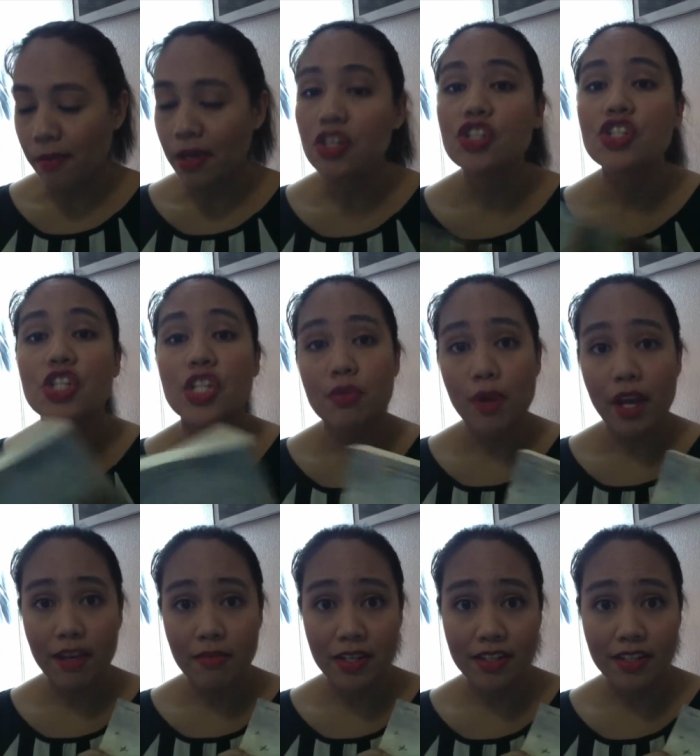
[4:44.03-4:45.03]
she
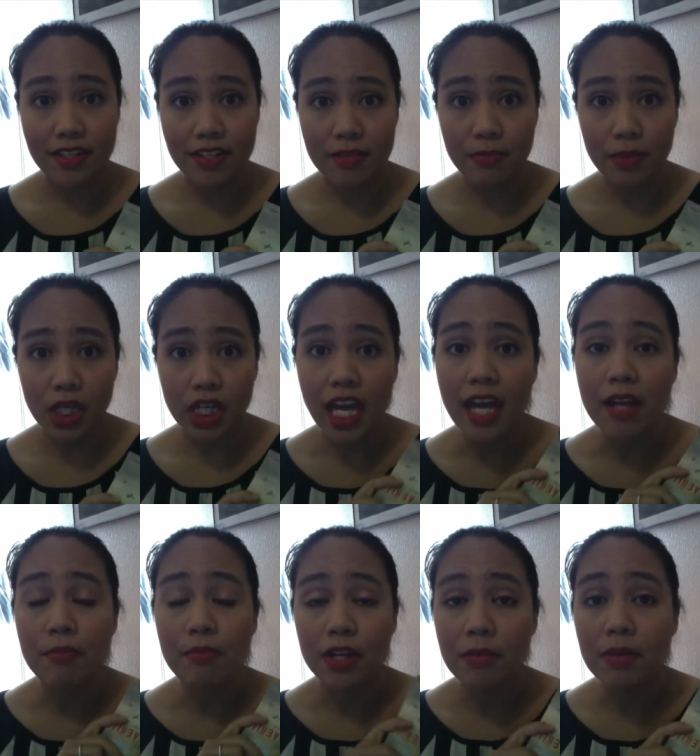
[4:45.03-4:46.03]
recommended this book,
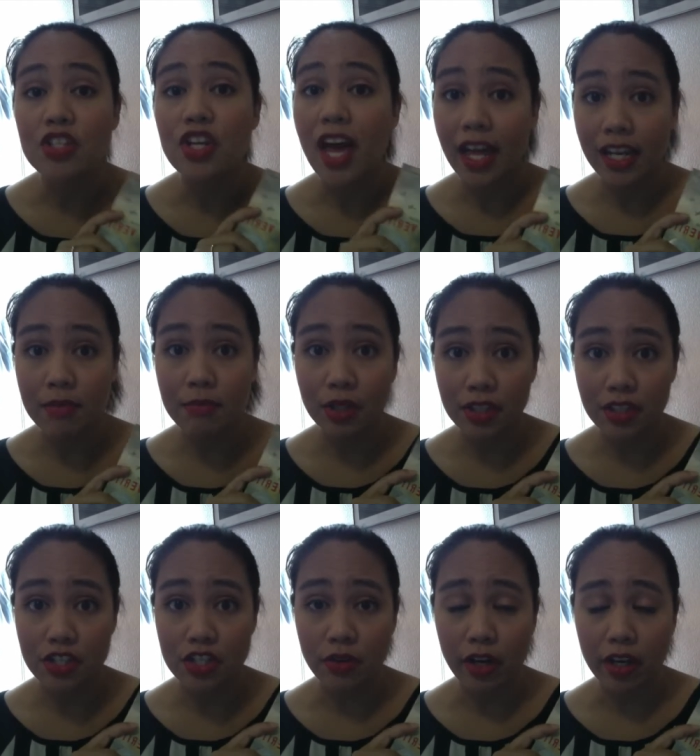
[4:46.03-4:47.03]
and pretty much any book that
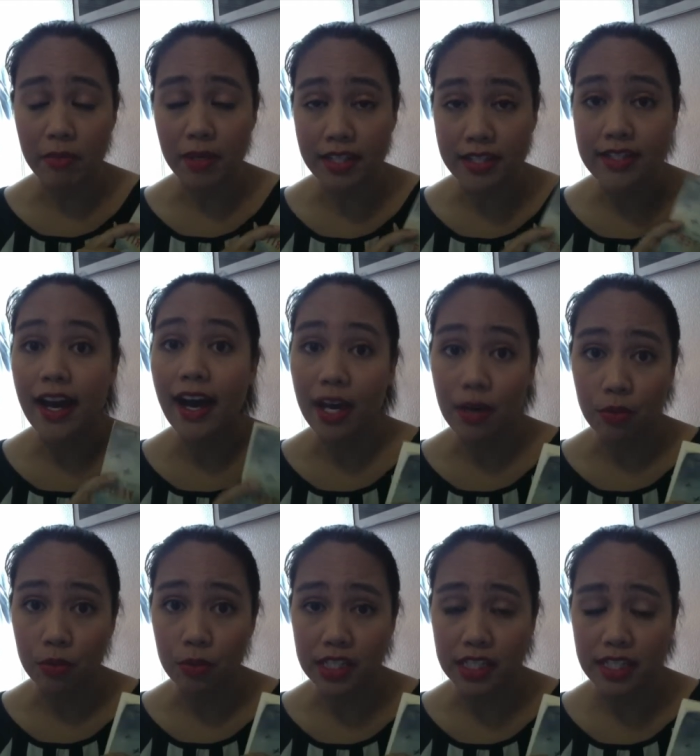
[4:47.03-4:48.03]
she recommends, I will
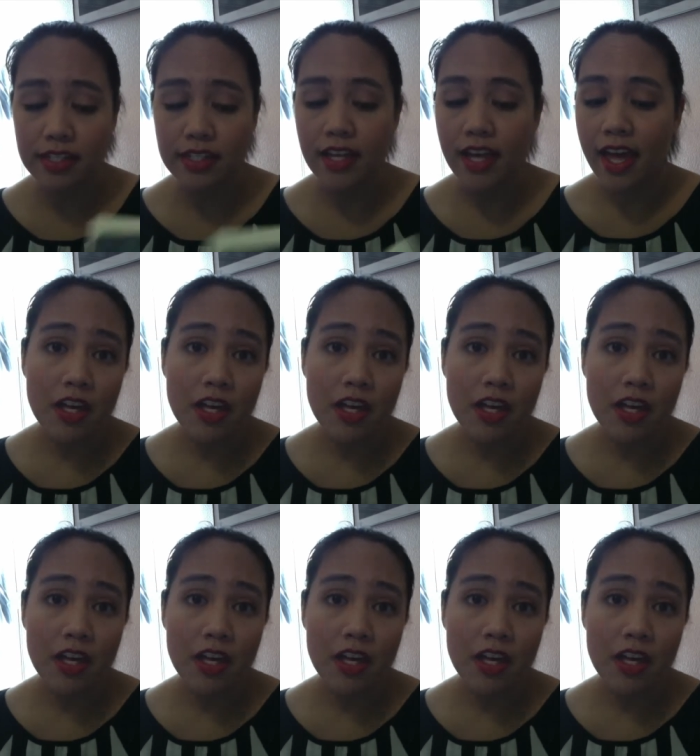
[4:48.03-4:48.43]
read it.